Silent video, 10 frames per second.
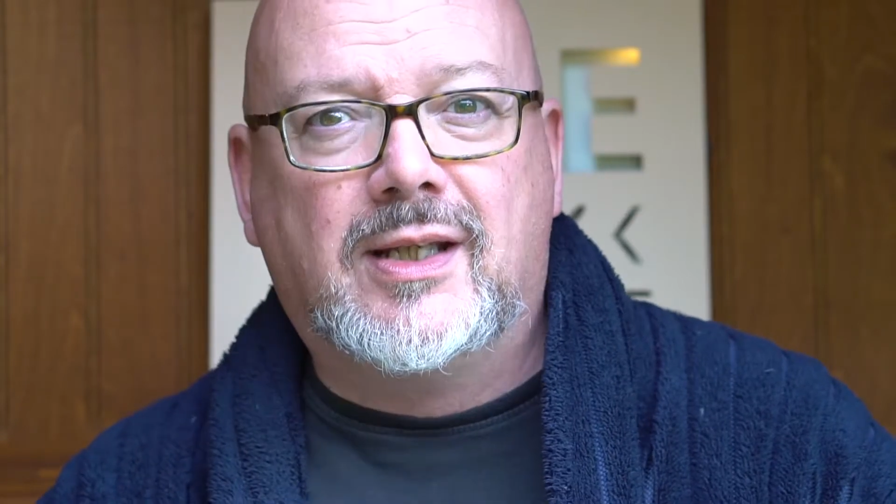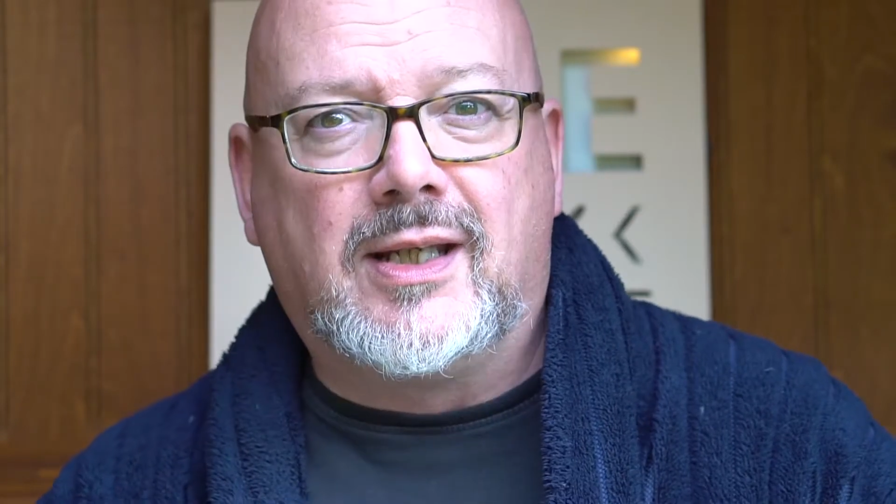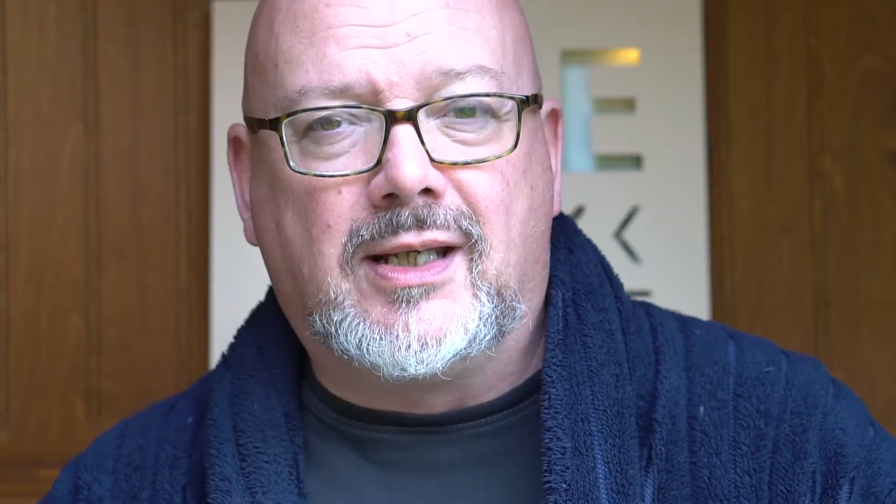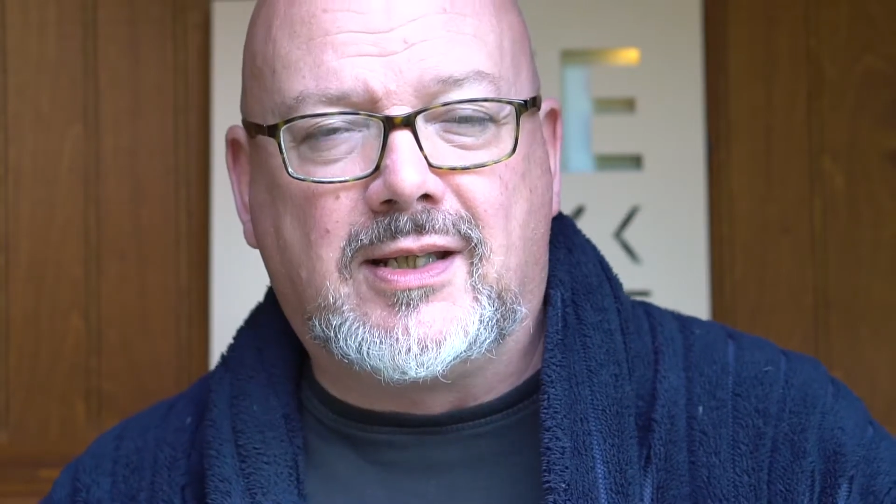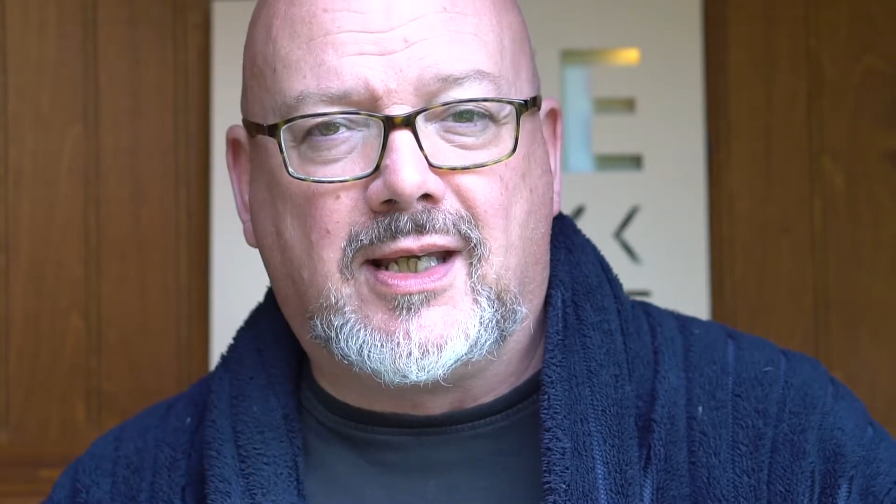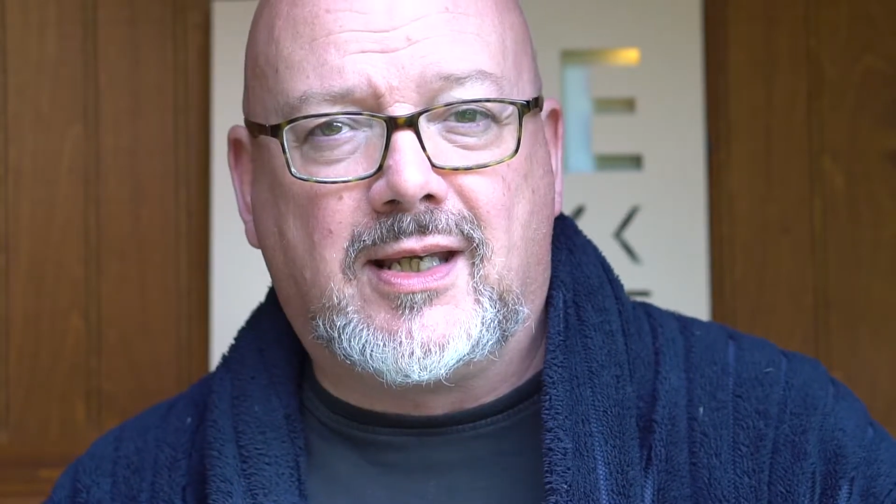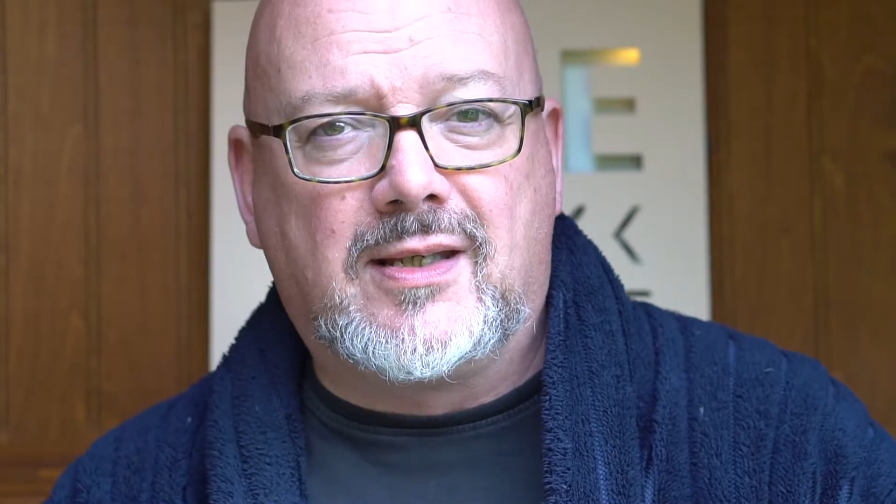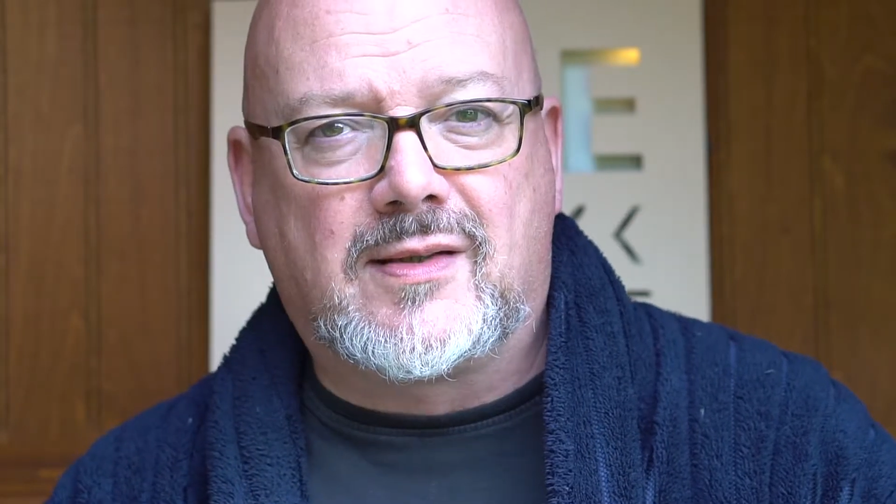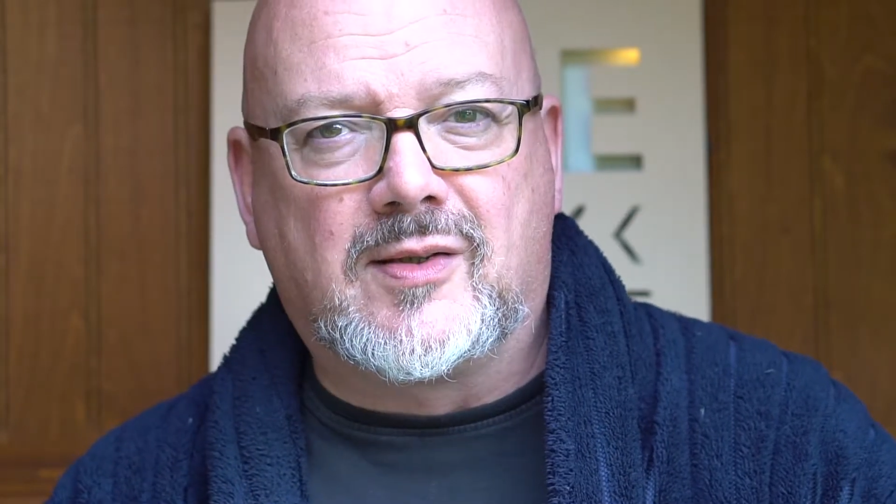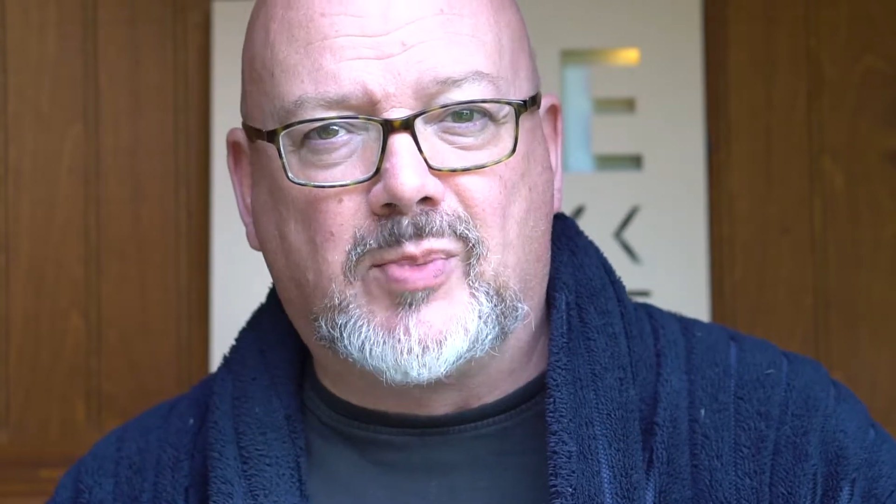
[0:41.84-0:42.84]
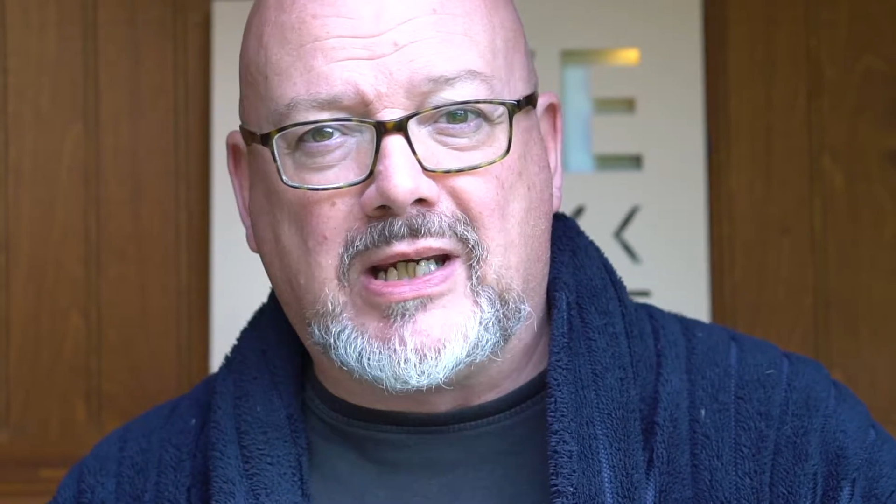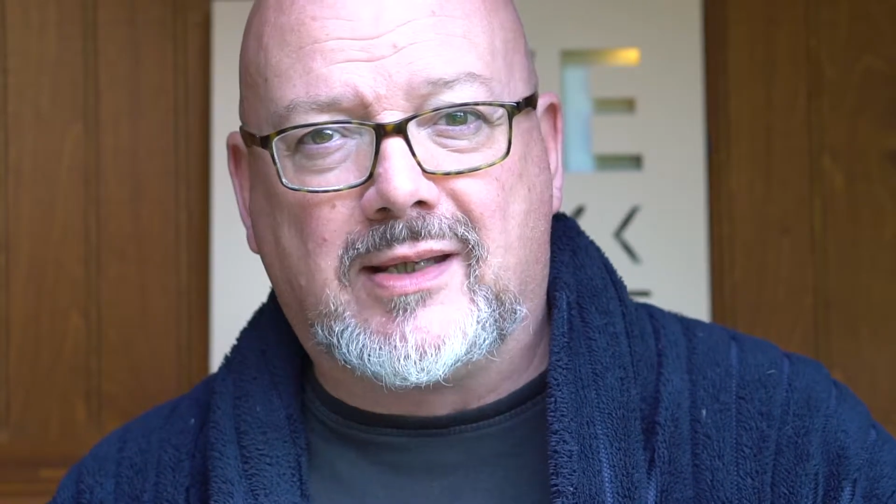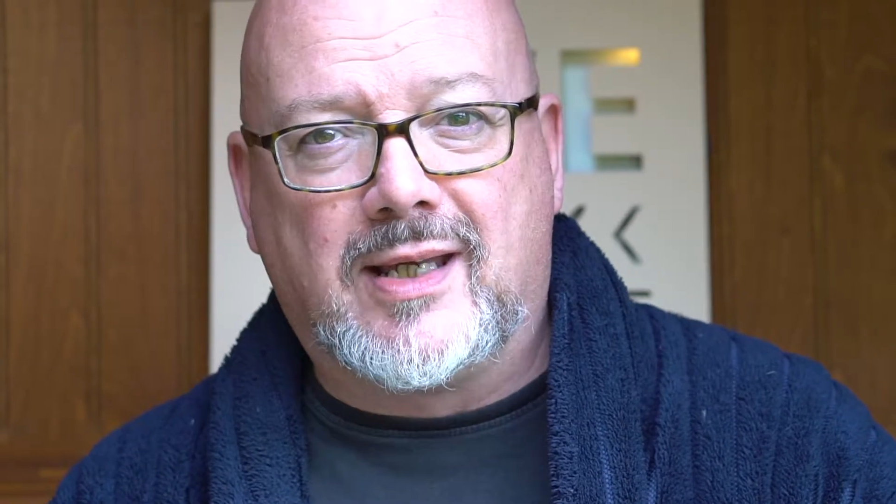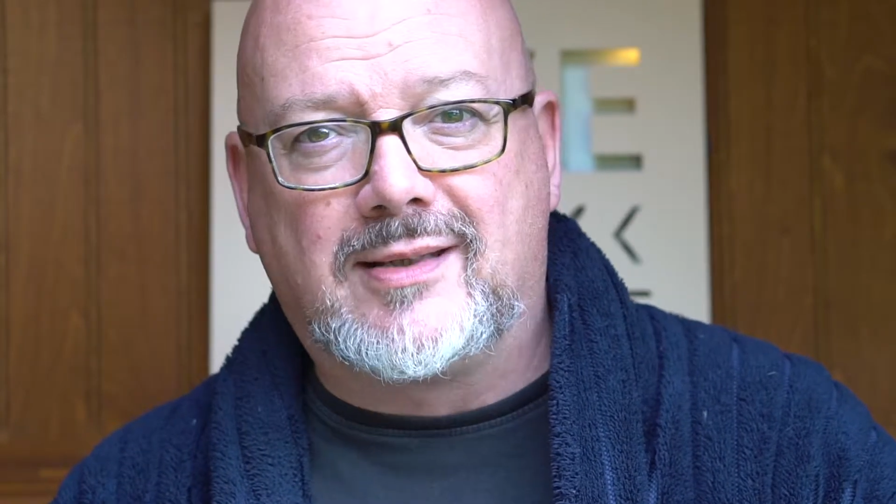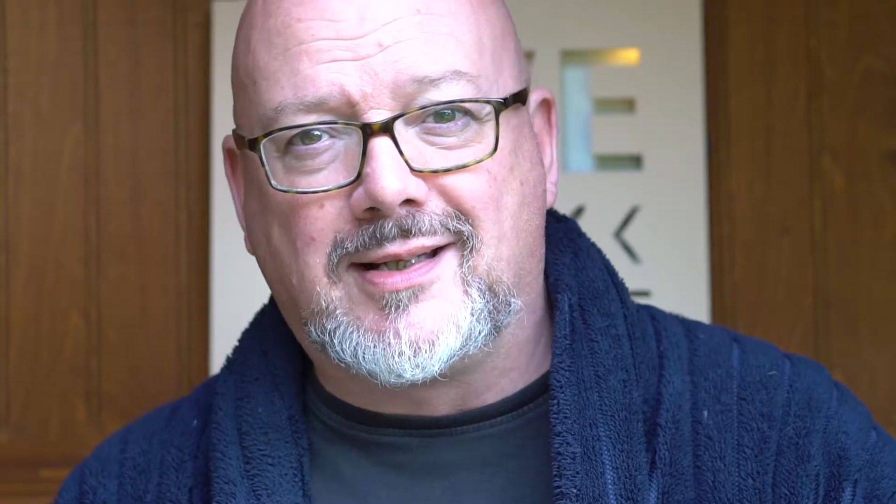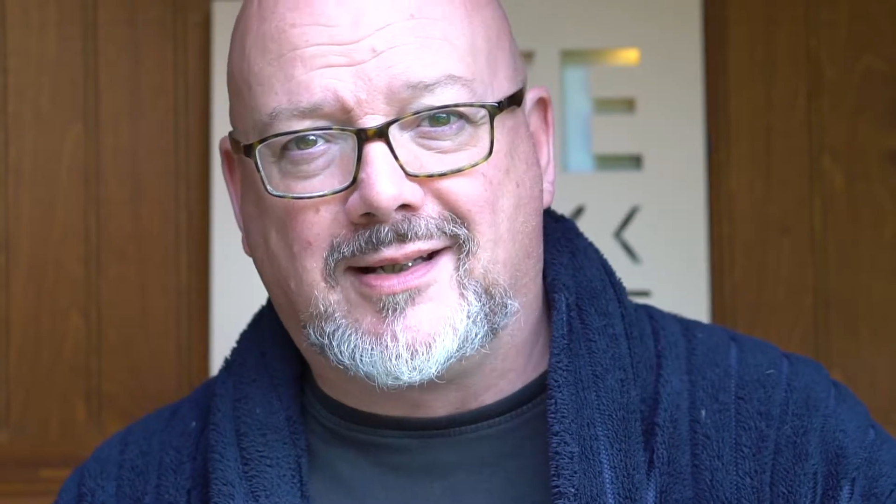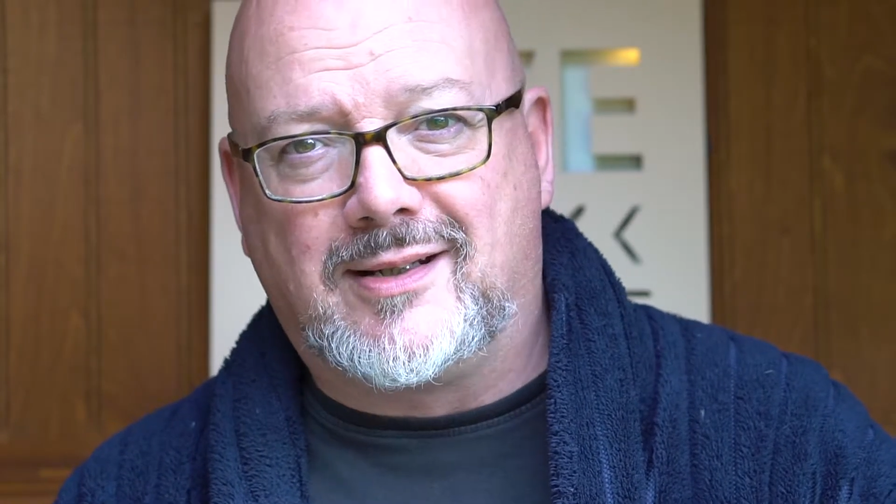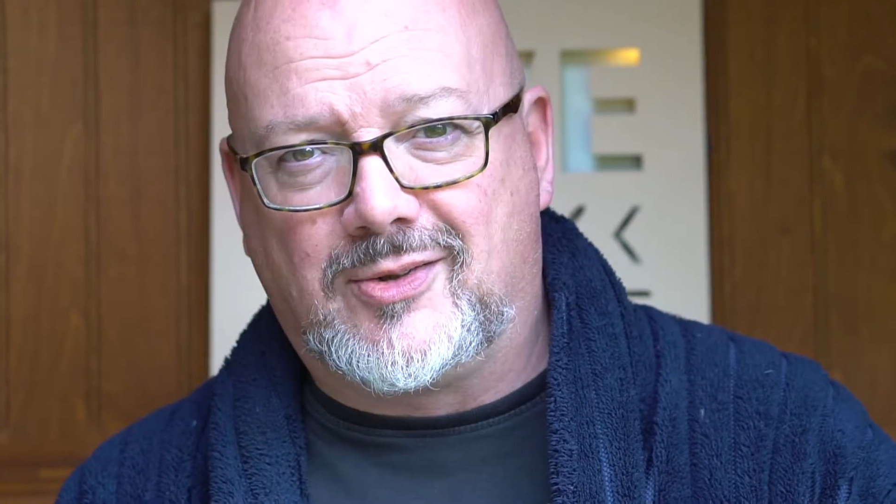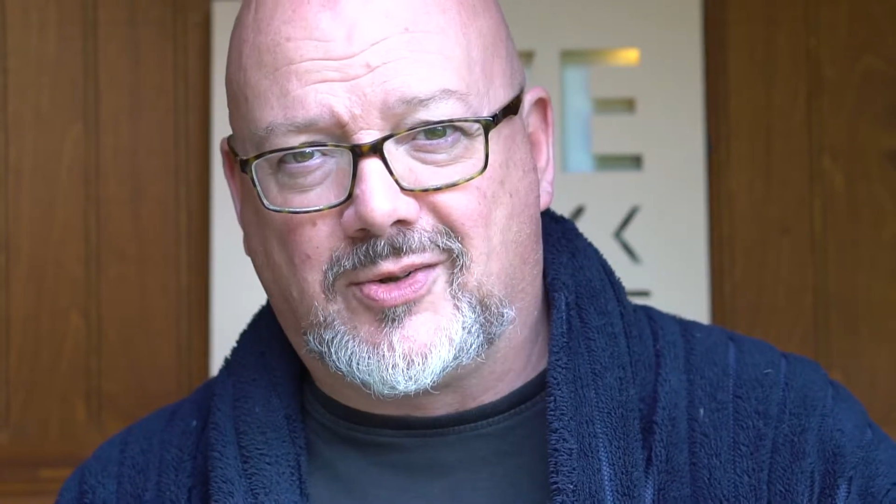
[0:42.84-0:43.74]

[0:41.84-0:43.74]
in years, has been there, done it,